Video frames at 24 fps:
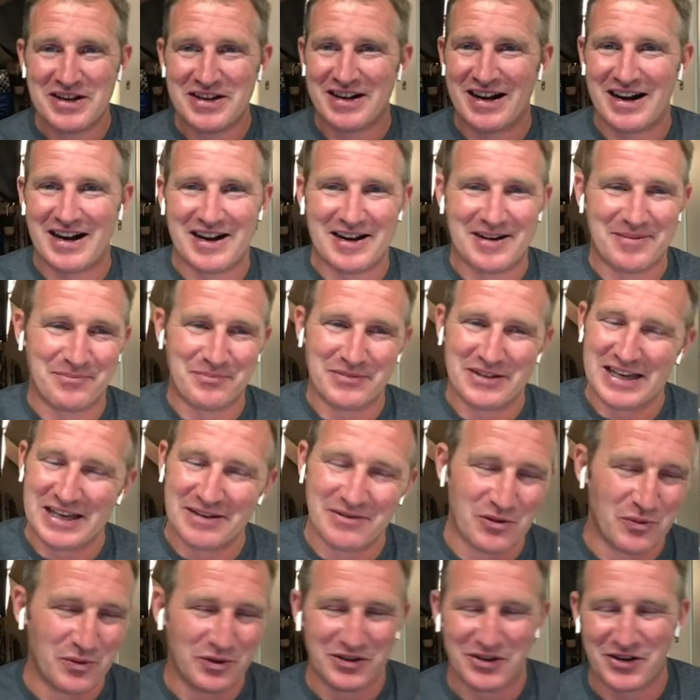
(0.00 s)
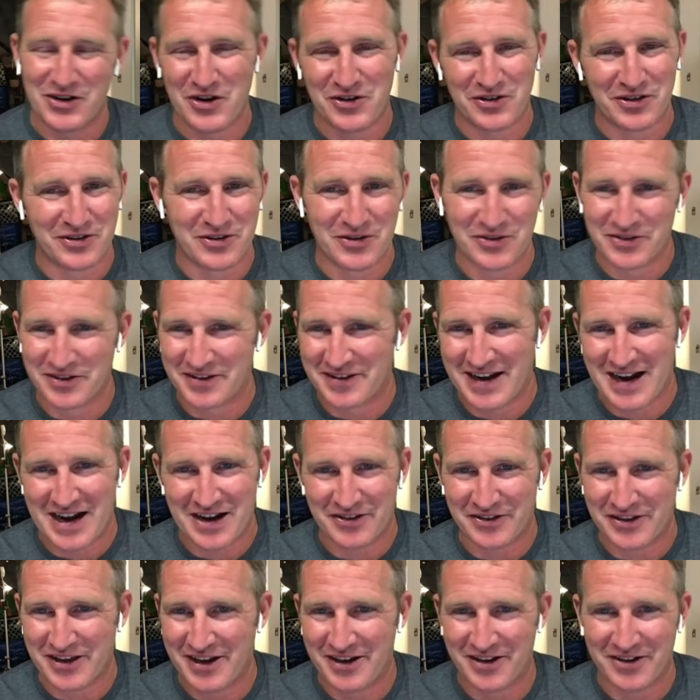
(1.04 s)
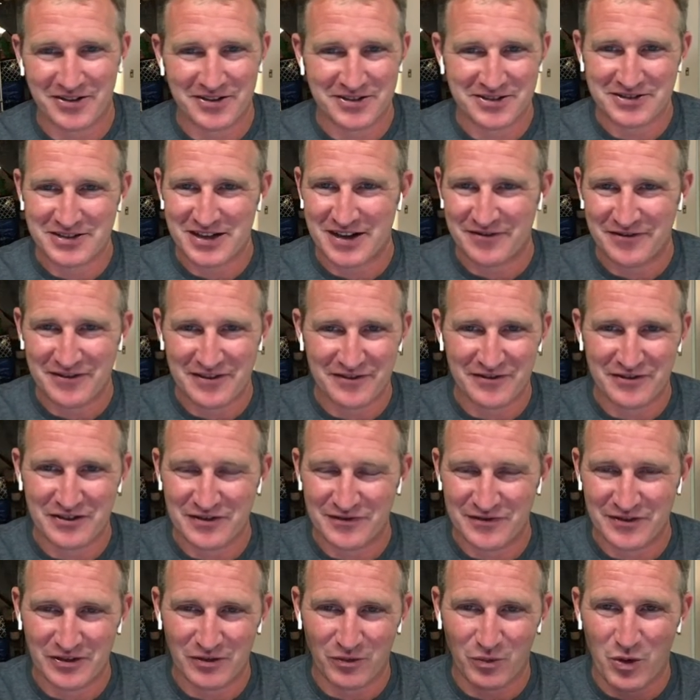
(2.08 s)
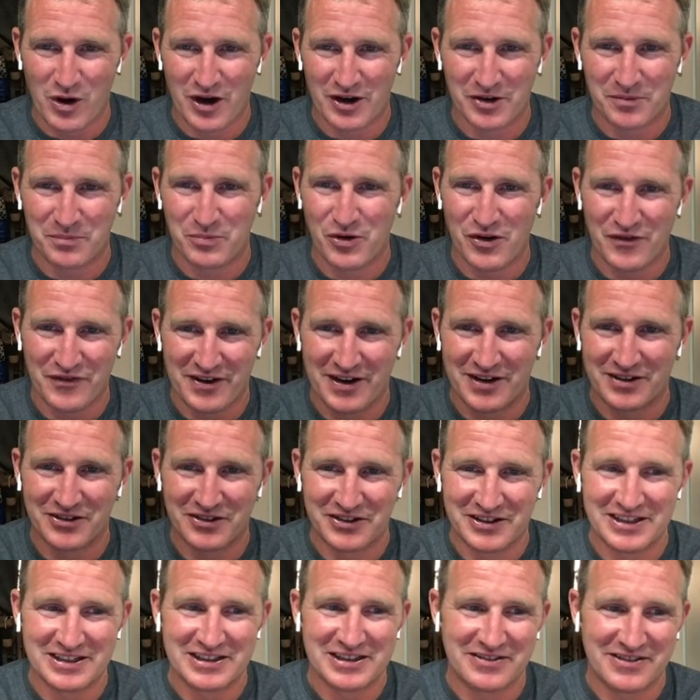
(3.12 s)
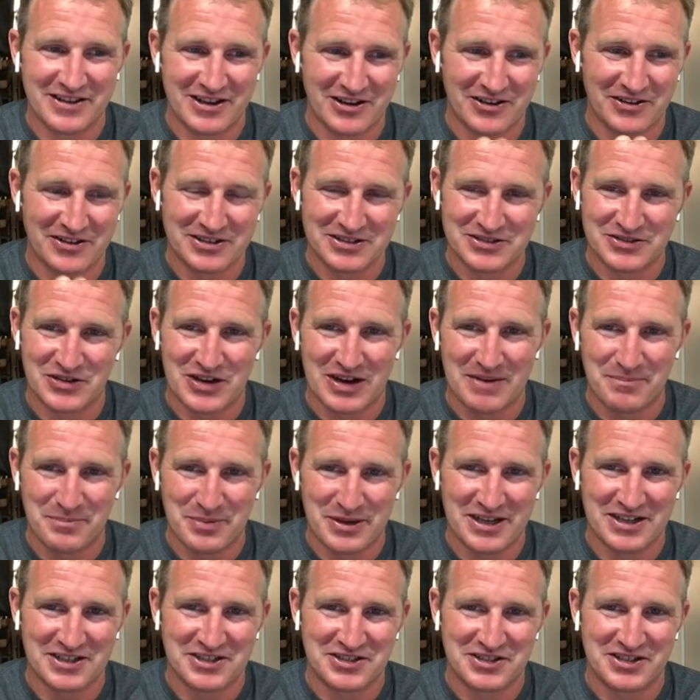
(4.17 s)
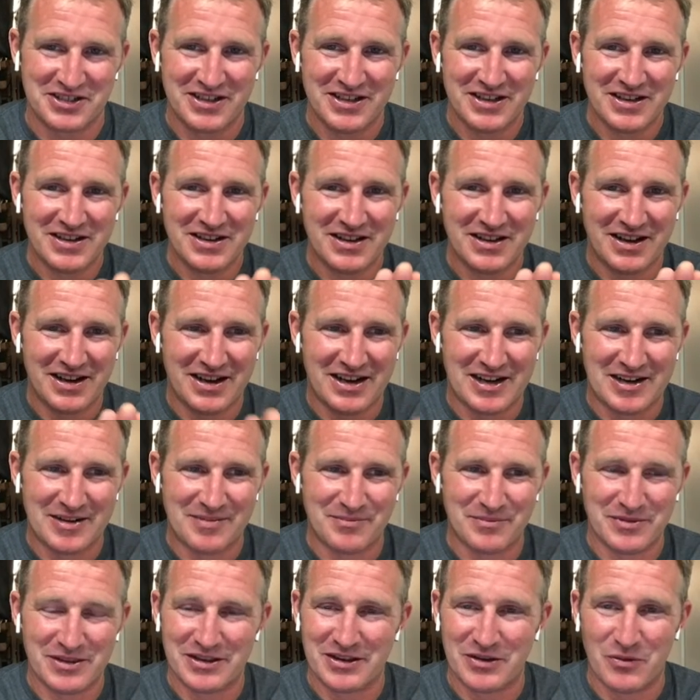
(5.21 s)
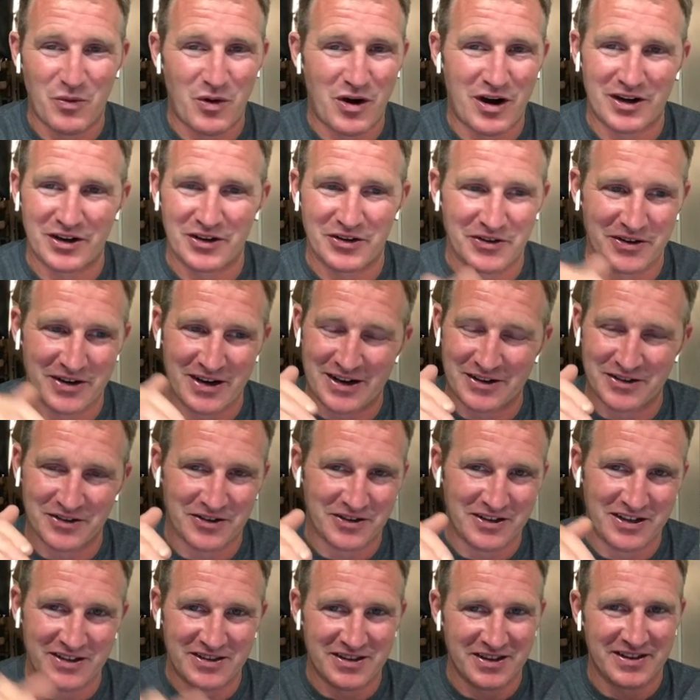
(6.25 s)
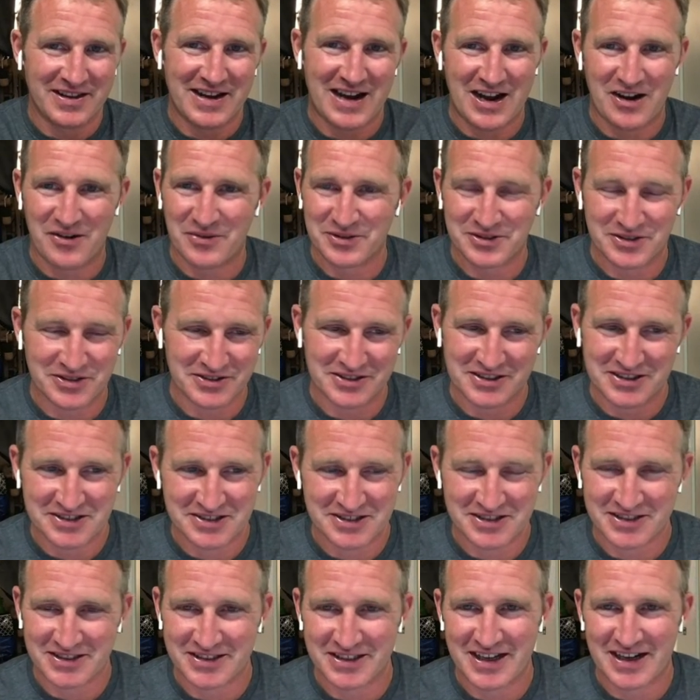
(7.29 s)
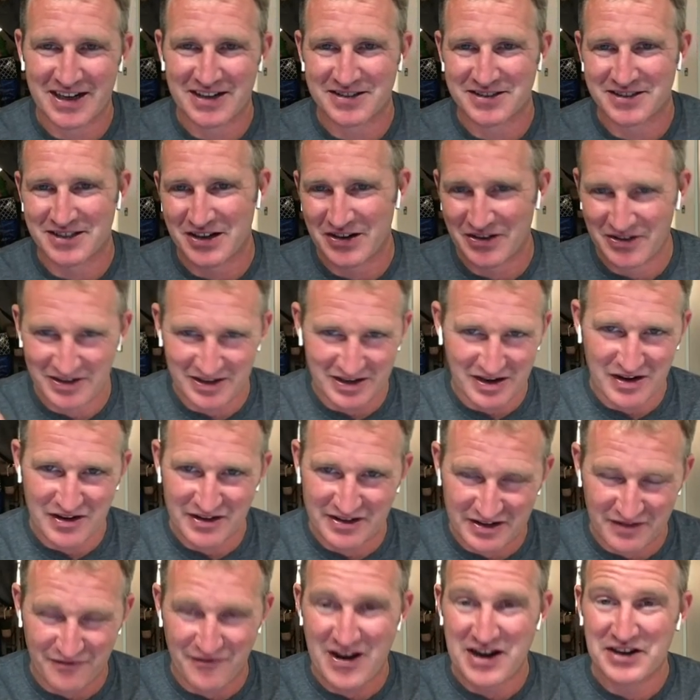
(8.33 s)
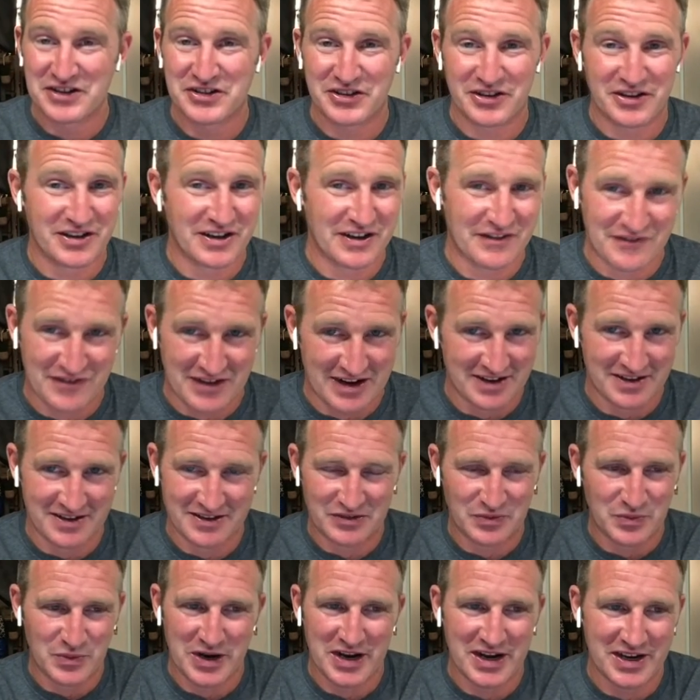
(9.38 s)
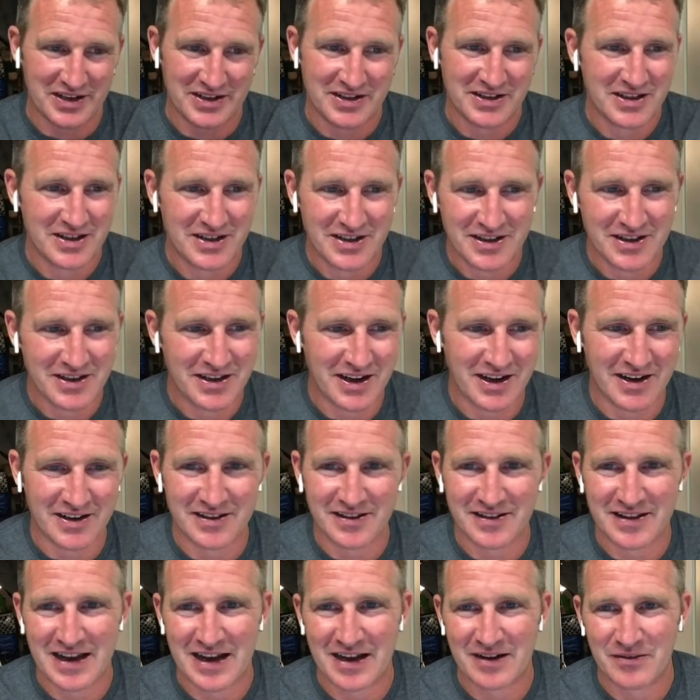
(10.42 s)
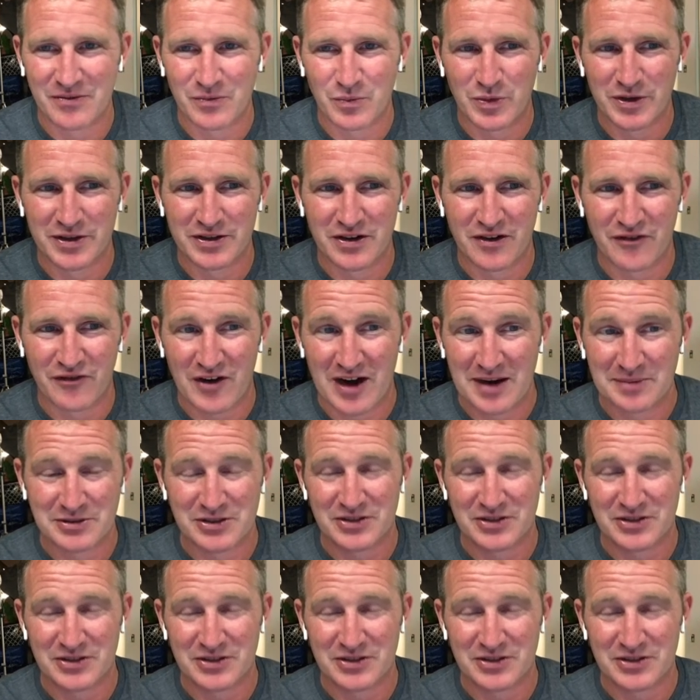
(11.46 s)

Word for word: Um, even when you go to do the towel layer and stuff, if, if your waterproofing underneath of there is not pitched, um, the water underneath the towel is going to sit against there and it's eventually going to find its way into that window frame.